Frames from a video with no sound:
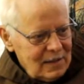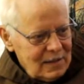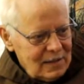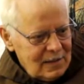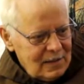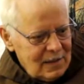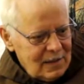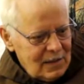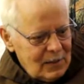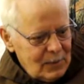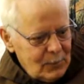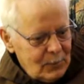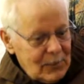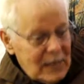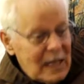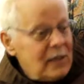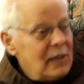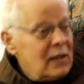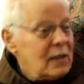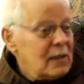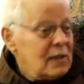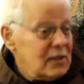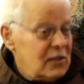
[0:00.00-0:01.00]
and uh,
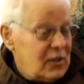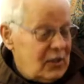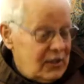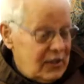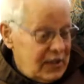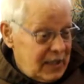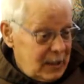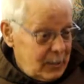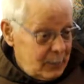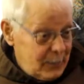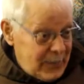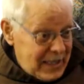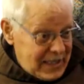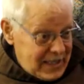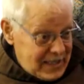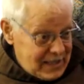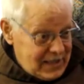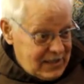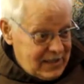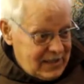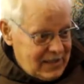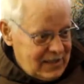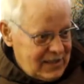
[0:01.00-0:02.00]
uh, sorry, at
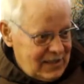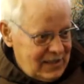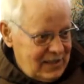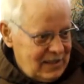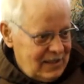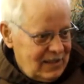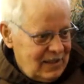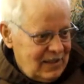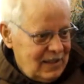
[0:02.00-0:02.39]
Besters,